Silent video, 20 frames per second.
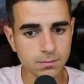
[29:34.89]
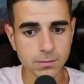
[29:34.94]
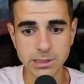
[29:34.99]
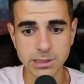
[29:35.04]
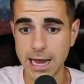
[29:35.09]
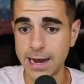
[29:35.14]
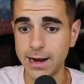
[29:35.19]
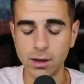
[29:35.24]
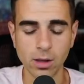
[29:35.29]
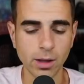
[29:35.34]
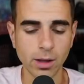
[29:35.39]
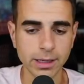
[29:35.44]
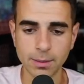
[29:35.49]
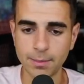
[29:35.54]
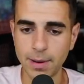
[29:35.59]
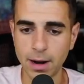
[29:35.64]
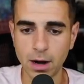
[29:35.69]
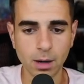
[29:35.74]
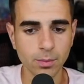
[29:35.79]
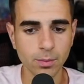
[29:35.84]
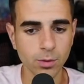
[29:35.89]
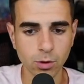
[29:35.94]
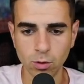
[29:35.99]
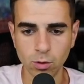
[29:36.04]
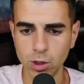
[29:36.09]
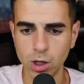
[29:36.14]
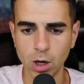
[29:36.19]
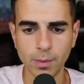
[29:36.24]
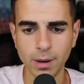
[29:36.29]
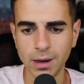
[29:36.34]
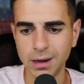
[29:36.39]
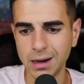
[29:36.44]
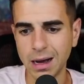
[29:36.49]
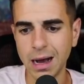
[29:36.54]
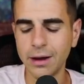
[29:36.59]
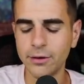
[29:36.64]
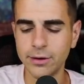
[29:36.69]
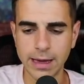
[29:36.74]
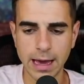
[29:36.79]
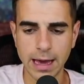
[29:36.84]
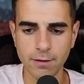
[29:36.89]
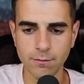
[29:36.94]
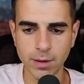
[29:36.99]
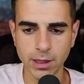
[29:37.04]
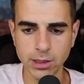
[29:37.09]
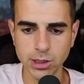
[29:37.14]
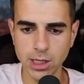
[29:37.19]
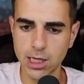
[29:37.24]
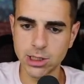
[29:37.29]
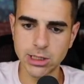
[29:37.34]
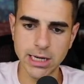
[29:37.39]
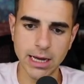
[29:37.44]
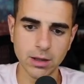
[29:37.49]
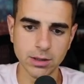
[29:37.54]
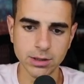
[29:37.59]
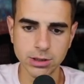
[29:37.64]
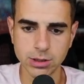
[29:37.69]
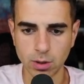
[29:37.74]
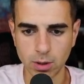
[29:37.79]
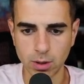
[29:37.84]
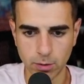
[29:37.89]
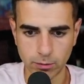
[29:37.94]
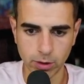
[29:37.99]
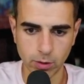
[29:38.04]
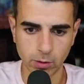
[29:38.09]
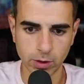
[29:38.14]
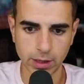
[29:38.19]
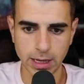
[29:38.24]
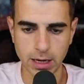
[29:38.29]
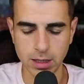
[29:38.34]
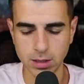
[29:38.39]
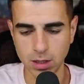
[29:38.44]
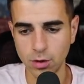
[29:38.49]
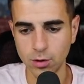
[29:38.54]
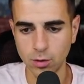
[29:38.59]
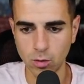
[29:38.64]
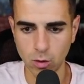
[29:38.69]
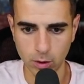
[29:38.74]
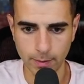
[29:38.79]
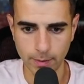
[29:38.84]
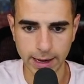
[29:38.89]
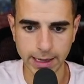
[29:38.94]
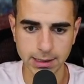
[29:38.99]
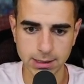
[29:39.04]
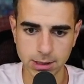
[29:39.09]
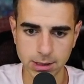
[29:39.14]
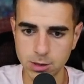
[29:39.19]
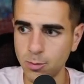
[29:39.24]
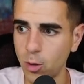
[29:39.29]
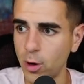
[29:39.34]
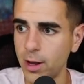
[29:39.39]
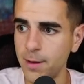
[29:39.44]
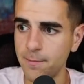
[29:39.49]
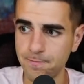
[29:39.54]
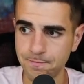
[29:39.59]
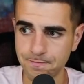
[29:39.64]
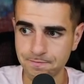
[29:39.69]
Tannehill I could pair up with Julio, but I already have my Josh Allen, so I don't really want to get another quarterback at this point.